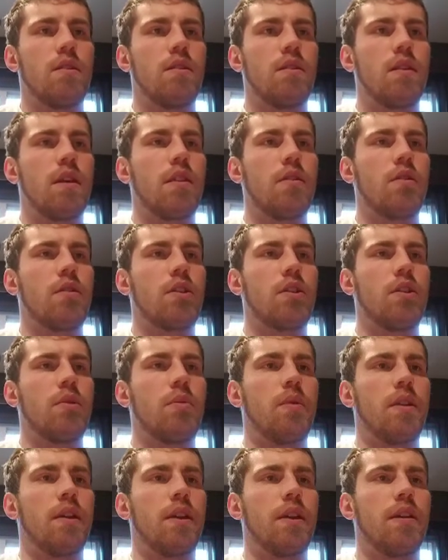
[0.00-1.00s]
Another good
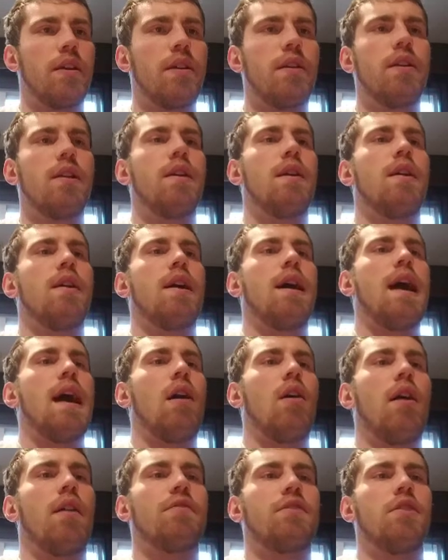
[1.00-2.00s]
one here.
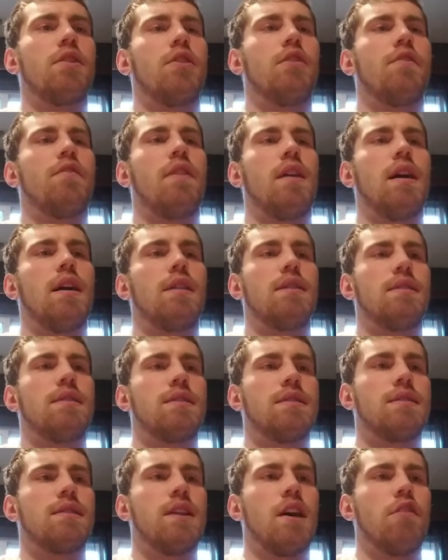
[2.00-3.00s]
How often do you
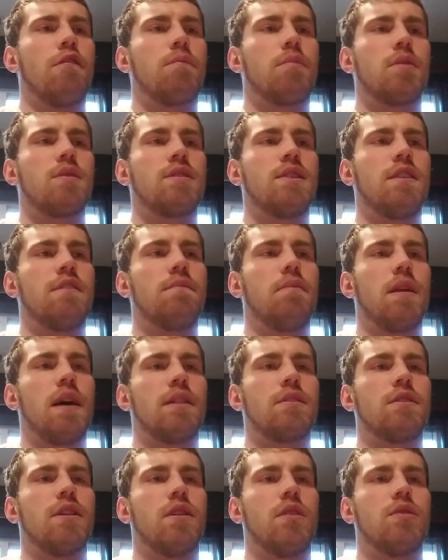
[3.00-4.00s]
find self-perceived
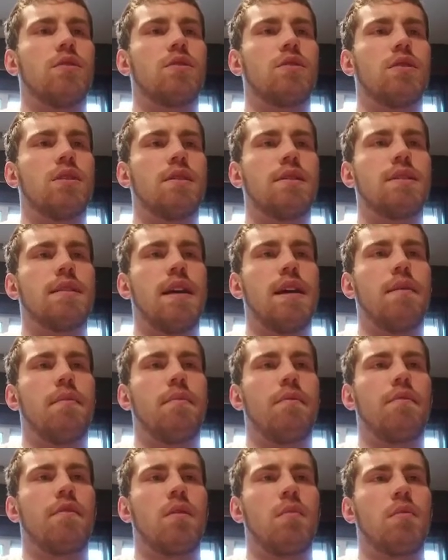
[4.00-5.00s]
plateaus to
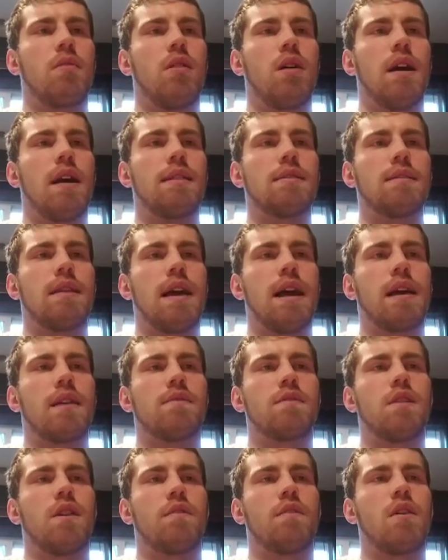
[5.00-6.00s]
stem from clients' lack
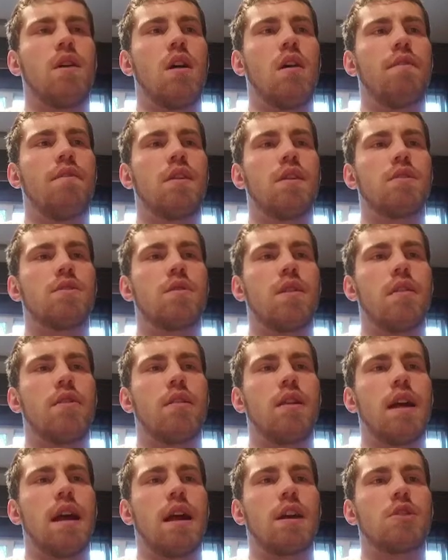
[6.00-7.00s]
of self-confidence rather
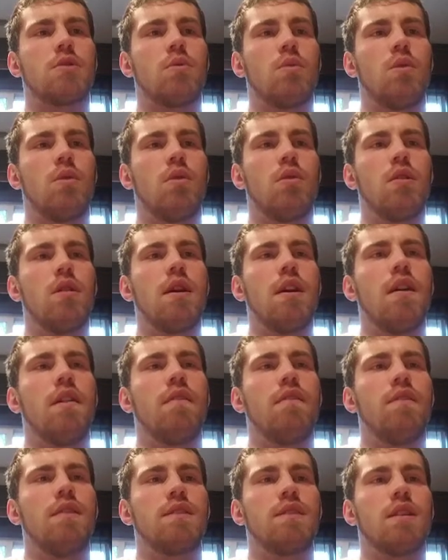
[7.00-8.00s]
than actual
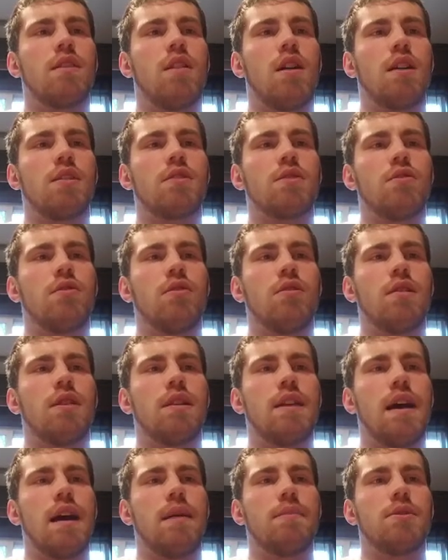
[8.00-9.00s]
physiological
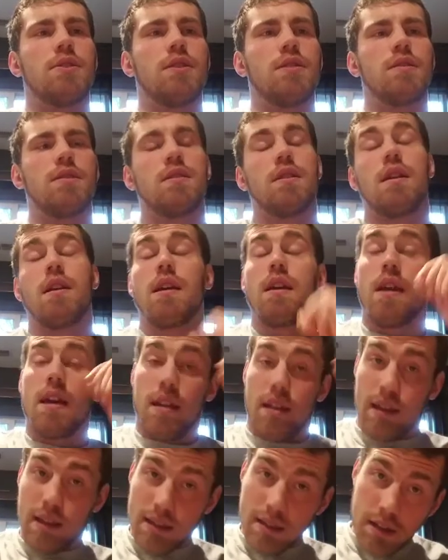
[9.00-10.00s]
adaptations?
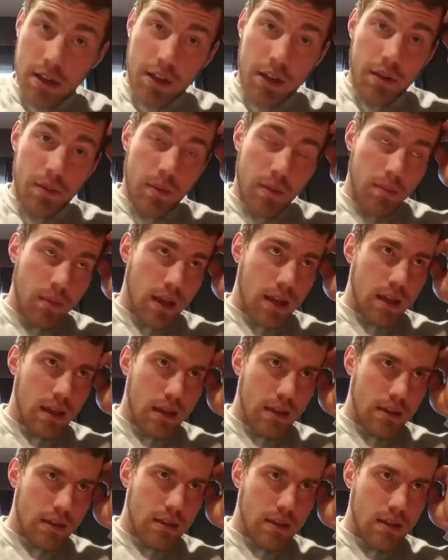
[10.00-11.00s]
This is a good one
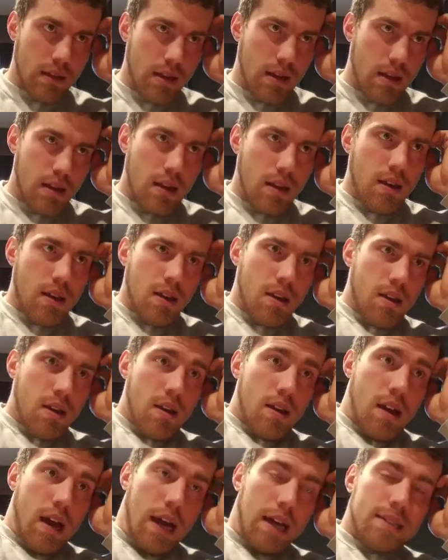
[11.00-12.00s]
because
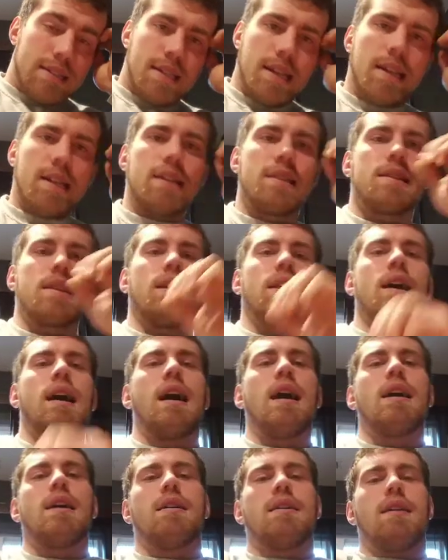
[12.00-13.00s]
I see this a
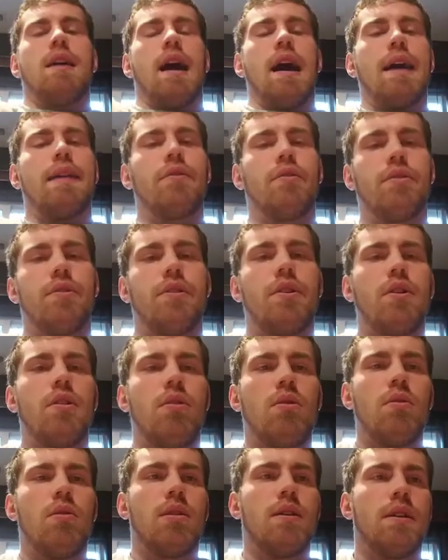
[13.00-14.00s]
lot. I don't
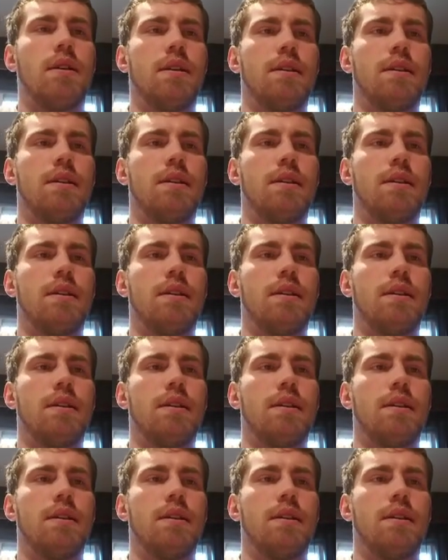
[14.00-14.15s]
know